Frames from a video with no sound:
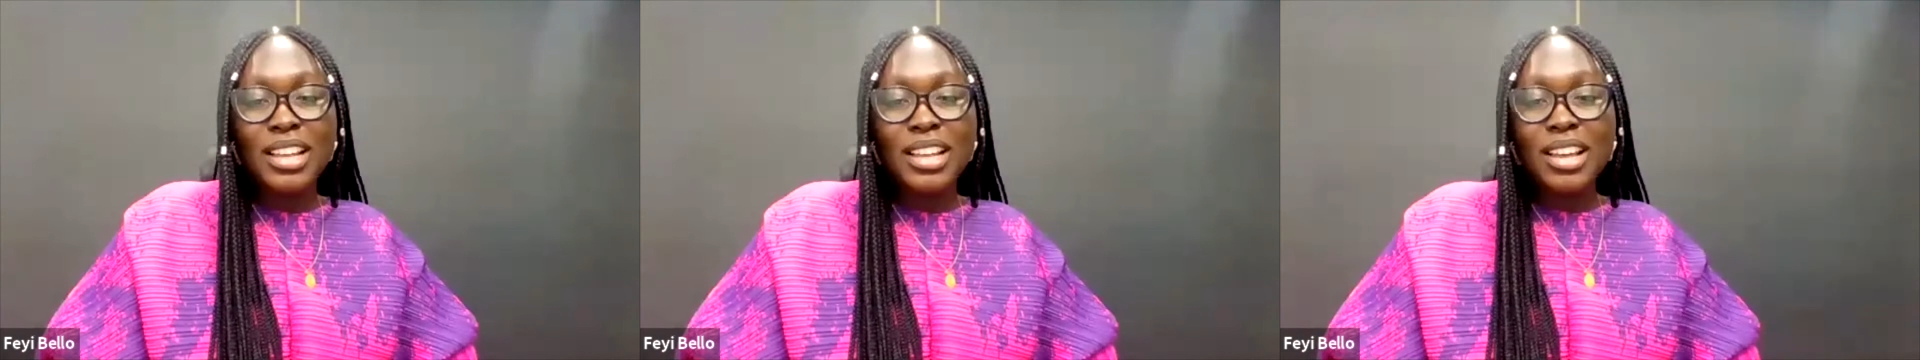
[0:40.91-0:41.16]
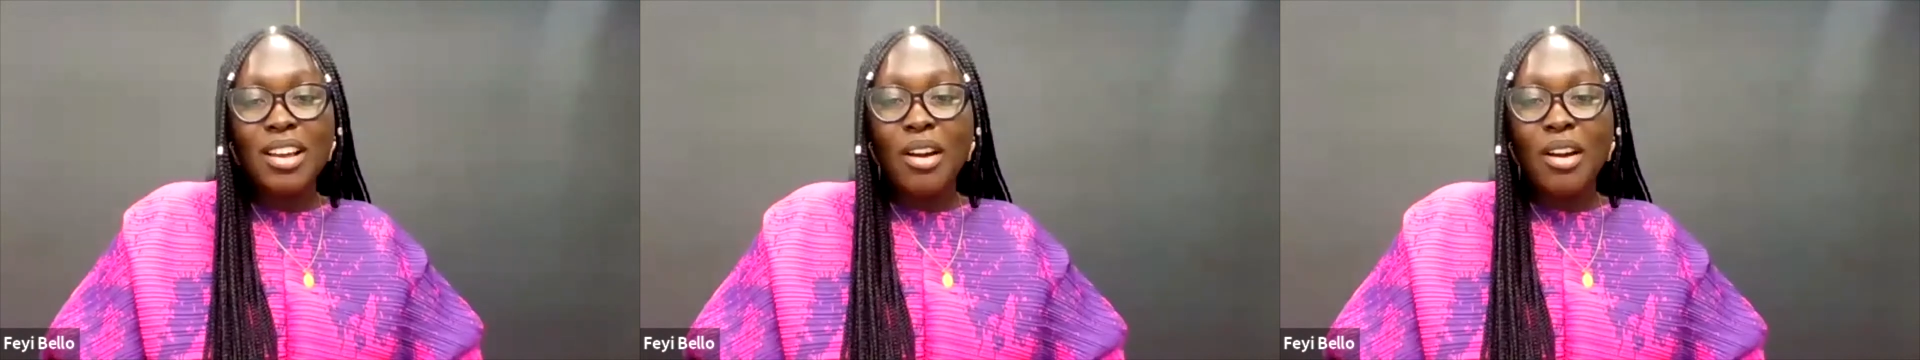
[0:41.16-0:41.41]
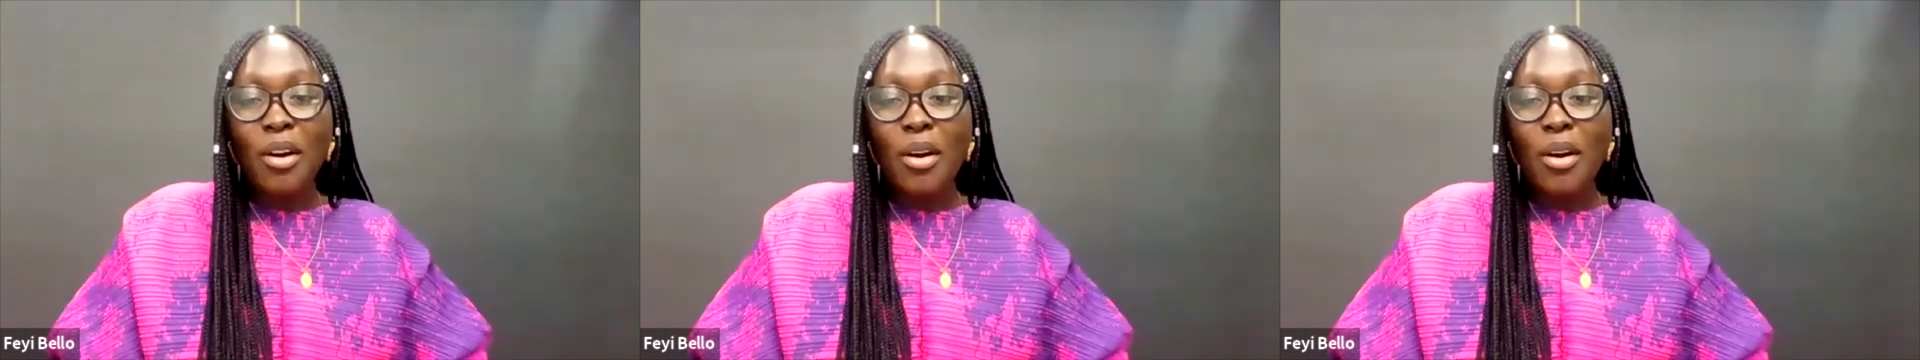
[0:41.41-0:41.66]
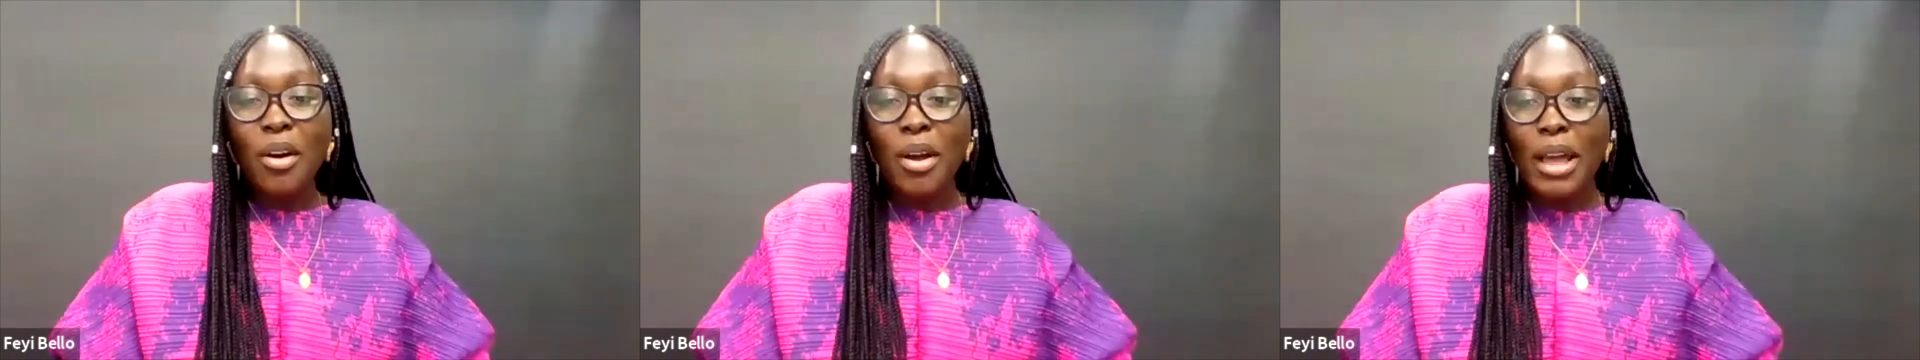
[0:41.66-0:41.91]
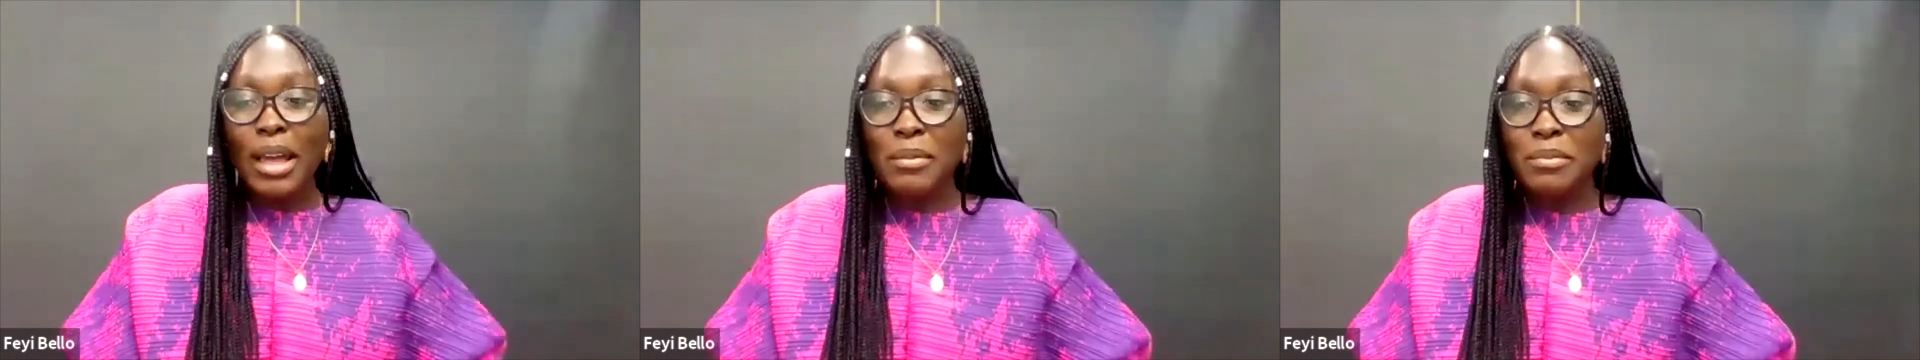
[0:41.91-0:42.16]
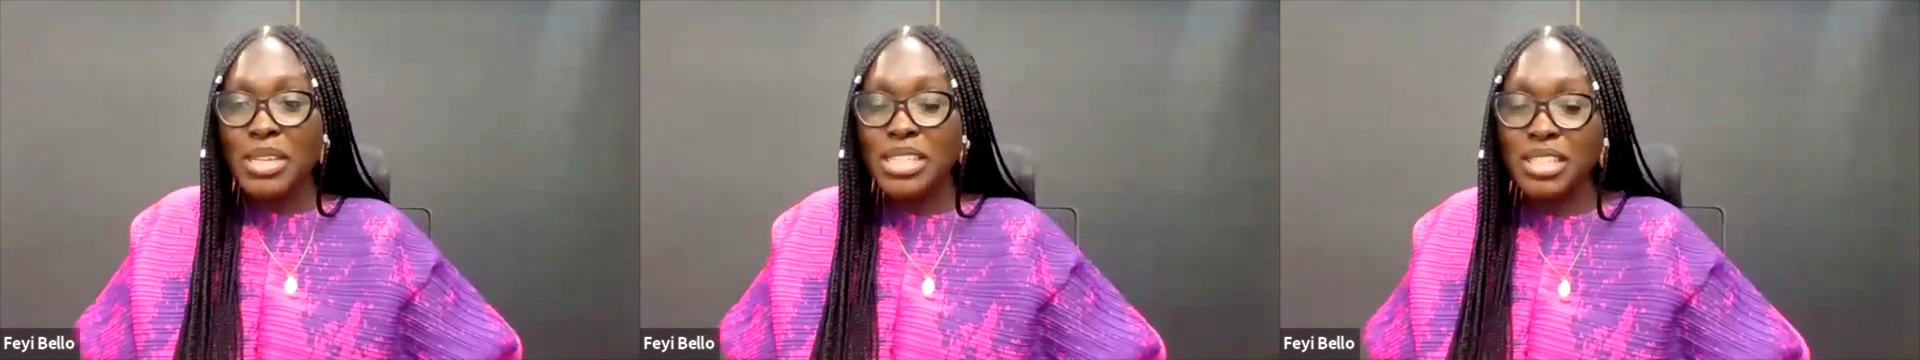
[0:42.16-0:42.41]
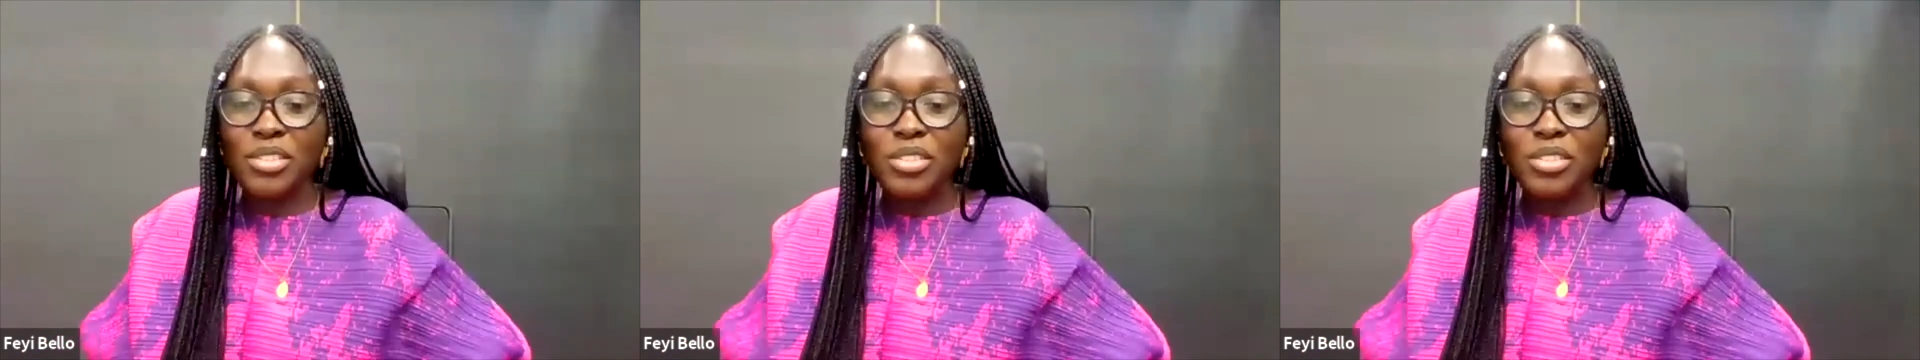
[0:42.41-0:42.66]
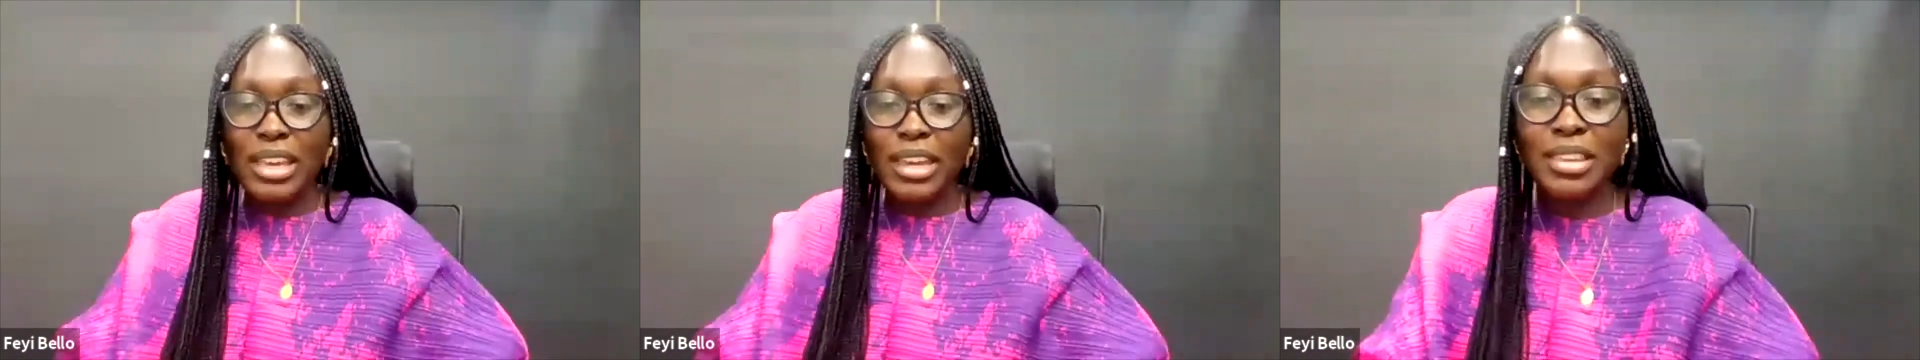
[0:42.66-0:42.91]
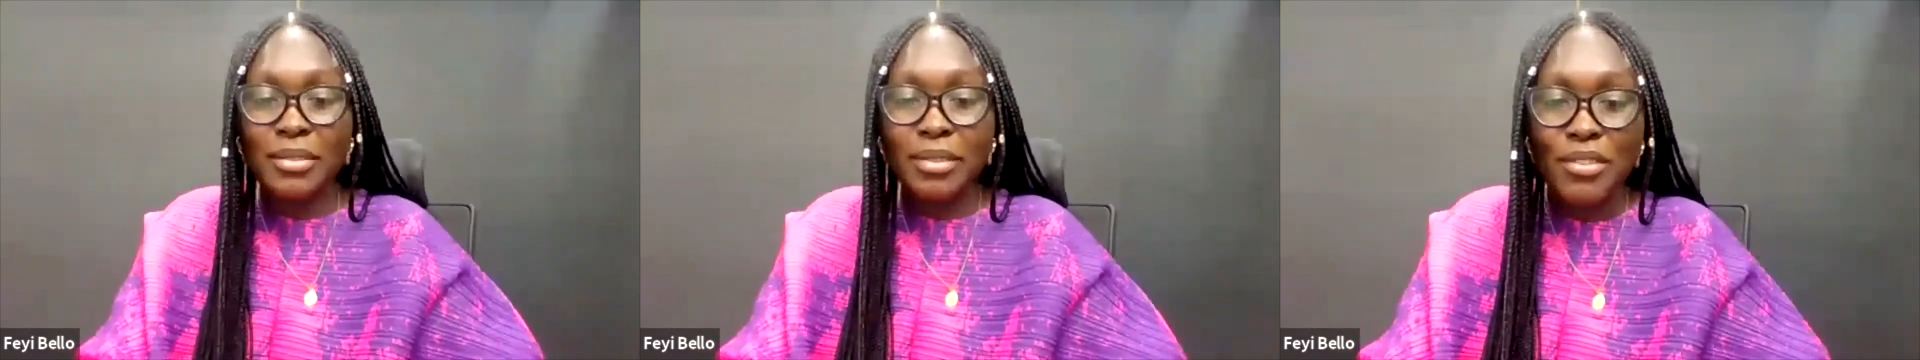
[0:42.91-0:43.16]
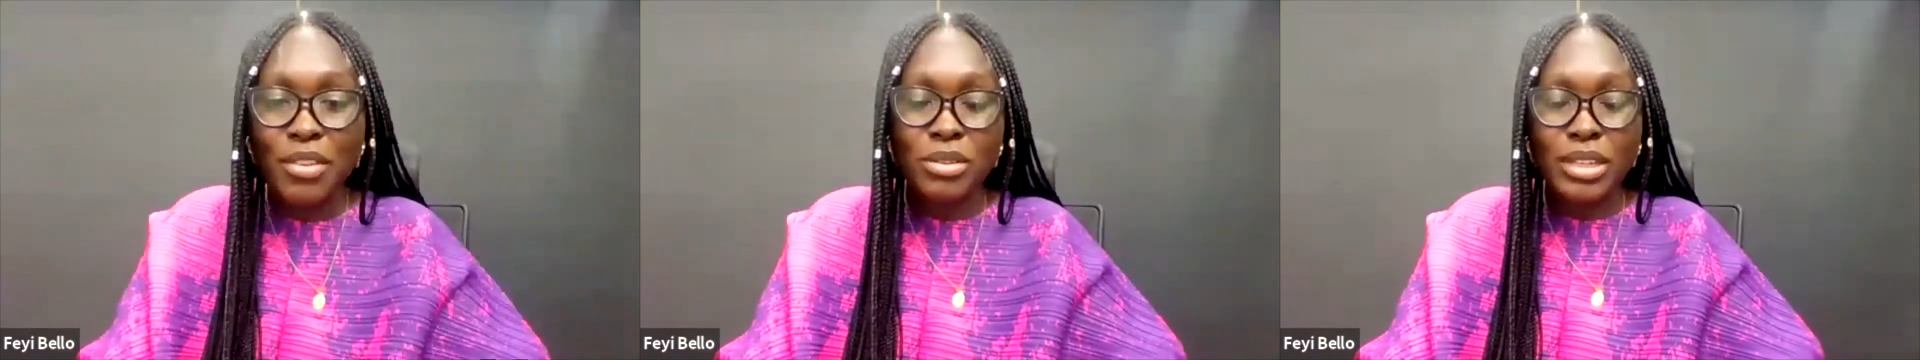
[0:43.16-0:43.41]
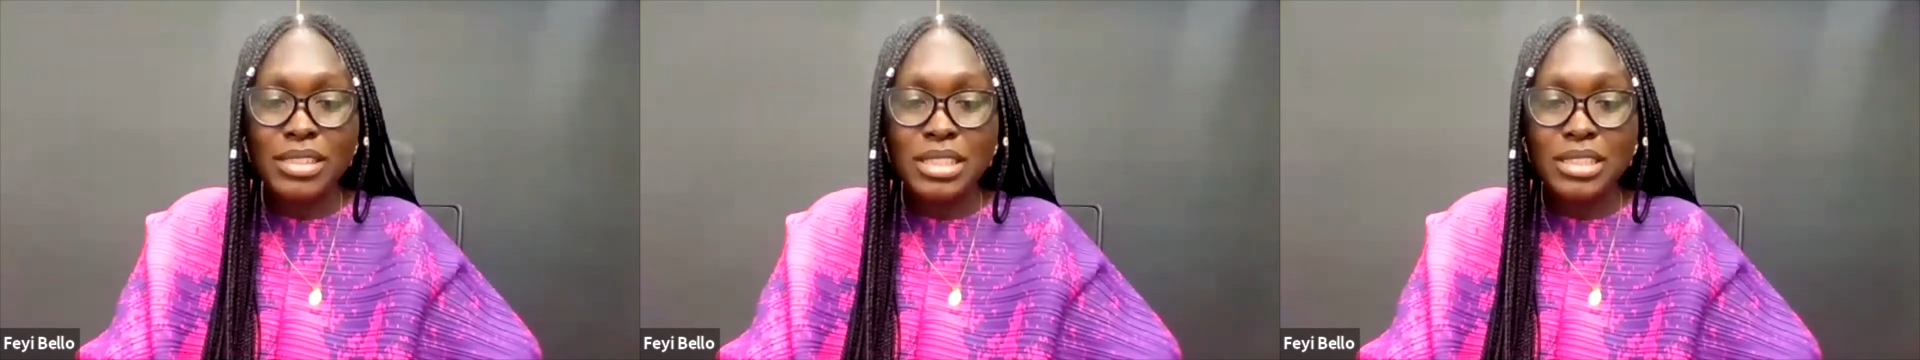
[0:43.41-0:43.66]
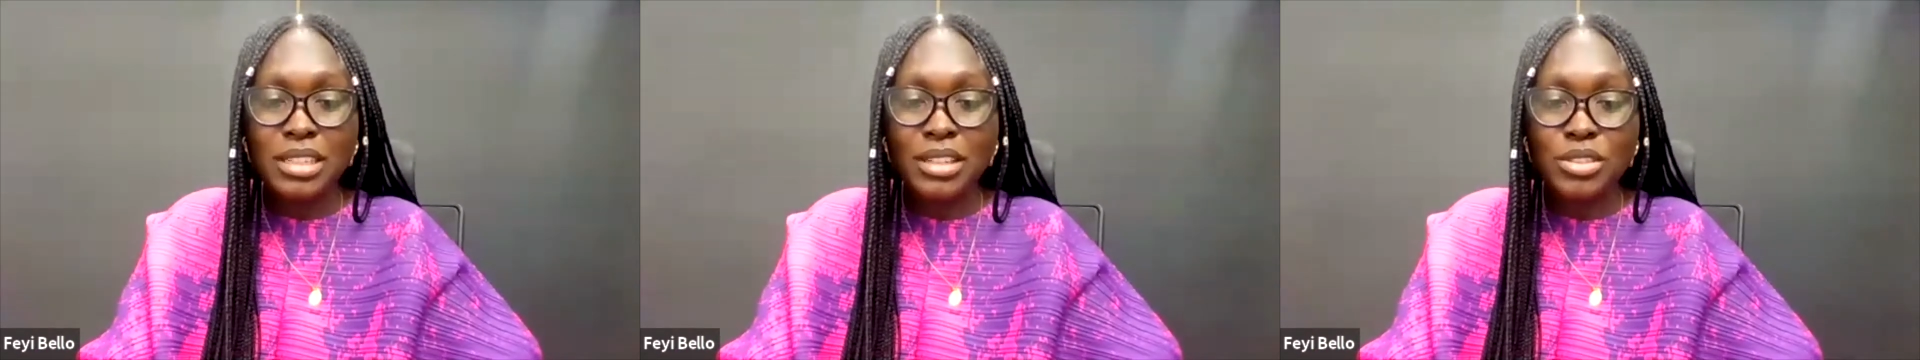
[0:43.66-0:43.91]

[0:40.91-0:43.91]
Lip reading: Amazing. Okay, I think we have we have 16.